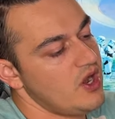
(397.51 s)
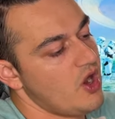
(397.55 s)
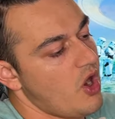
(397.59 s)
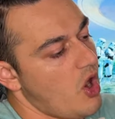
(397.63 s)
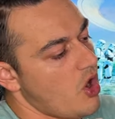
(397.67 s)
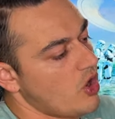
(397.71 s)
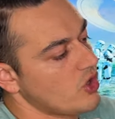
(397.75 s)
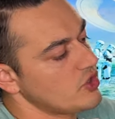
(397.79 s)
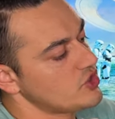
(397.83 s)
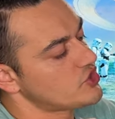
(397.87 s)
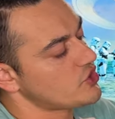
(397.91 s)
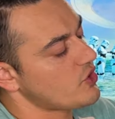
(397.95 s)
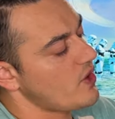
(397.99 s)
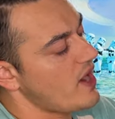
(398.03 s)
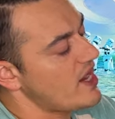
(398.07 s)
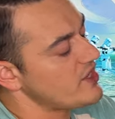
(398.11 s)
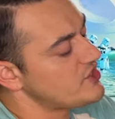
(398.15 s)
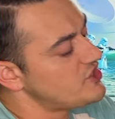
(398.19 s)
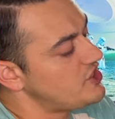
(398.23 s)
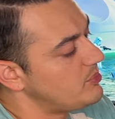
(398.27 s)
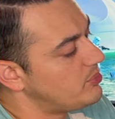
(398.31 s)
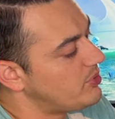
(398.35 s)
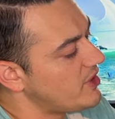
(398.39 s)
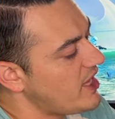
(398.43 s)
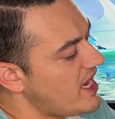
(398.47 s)
hard
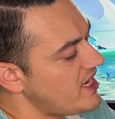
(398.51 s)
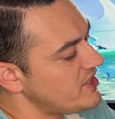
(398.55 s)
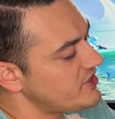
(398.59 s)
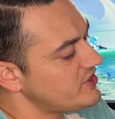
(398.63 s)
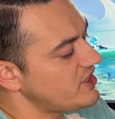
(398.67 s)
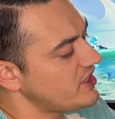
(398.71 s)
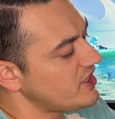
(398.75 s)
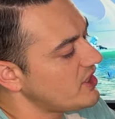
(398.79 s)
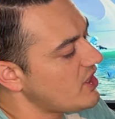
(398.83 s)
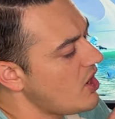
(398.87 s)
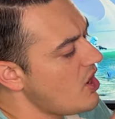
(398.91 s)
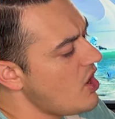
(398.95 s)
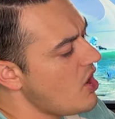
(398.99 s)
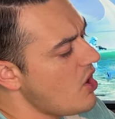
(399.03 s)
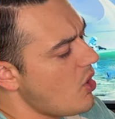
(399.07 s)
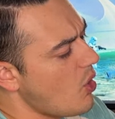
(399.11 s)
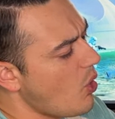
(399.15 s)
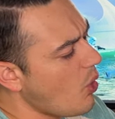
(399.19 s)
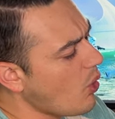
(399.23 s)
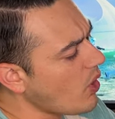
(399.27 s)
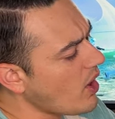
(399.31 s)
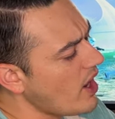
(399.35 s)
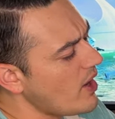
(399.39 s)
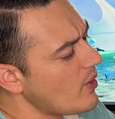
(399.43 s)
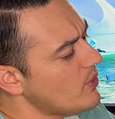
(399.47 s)
scratchy plastic,
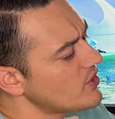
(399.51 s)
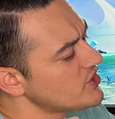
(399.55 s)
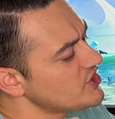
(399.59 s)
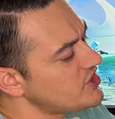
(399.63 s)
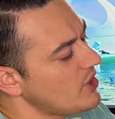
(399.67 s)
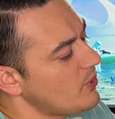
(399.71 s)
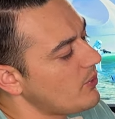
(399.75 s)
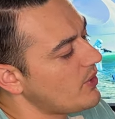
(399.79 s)
or I wish they